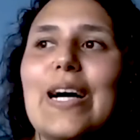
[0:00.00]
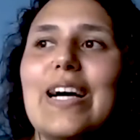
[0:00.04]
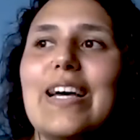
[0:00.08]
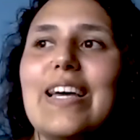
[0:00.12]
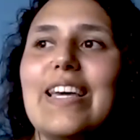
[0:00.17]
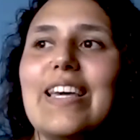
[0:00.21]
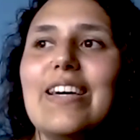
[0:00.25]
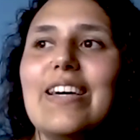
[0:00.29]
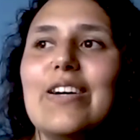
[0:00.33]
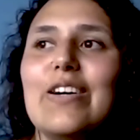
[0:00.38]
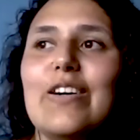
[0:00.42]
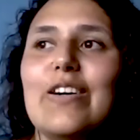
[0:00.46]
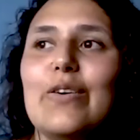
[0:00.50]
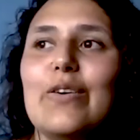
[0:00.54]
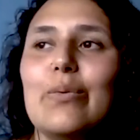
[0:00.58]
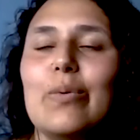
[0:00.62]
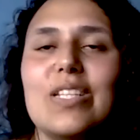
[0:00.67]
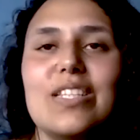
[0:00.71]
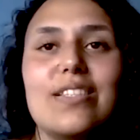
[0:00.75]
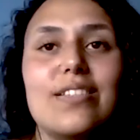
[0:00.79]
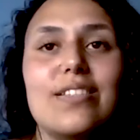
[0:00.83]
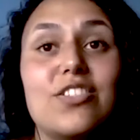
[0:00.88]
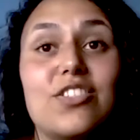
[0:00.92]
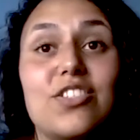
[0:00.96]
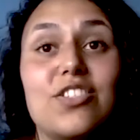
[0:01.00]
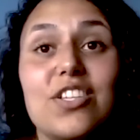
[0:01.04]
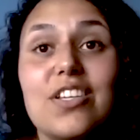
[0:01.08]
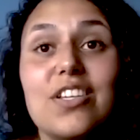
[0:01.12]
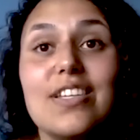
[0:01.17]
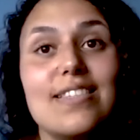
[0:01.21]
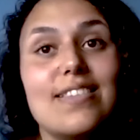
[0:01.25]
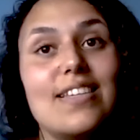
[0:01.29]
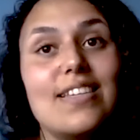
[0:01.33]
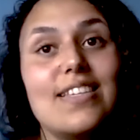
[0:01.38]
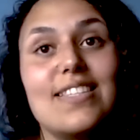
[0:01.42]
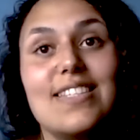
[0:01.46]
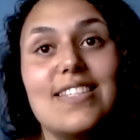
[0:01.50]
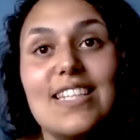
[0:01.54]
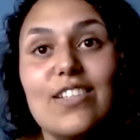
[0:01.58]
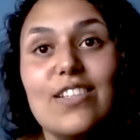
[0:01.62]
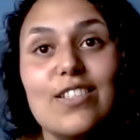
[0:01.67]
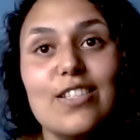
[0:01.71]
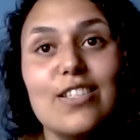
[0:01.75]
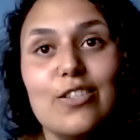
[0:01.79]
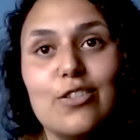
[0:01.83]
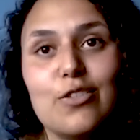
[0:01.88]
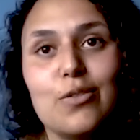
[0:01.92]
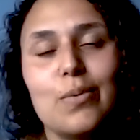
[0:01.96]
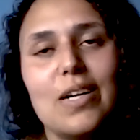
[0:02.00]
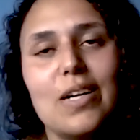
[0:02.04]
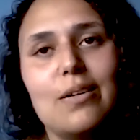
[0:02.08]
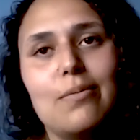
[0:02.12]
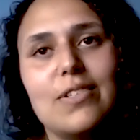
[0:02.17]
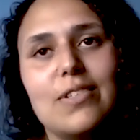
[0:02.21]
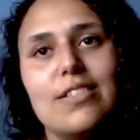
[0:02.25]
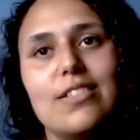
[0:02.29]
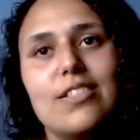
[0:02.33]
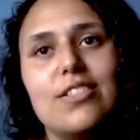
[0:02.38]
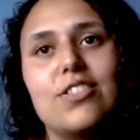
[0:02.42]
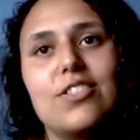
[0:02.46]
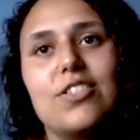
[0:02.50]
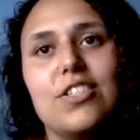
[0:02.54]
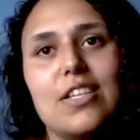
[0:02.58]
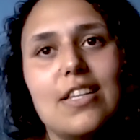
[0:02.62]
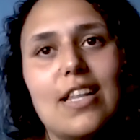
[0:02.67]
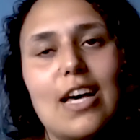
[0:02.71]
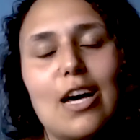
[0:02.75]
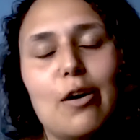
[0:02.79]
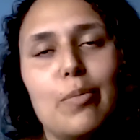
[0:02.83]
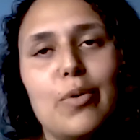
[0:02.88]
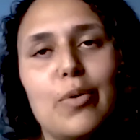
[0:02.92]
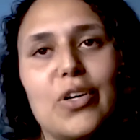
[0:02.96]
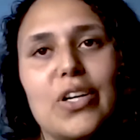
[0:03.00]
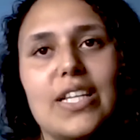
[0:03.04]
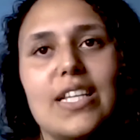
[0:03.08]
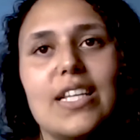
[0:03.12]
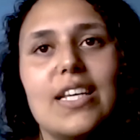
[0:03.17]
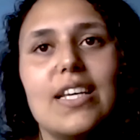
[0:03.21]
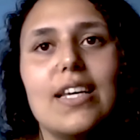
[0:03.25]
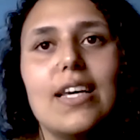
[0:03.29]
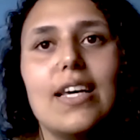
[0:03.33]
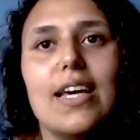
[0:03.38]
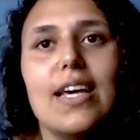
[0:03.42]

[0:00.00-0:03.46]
I wanted to do, because I still didn't know what I wanted to do at that point.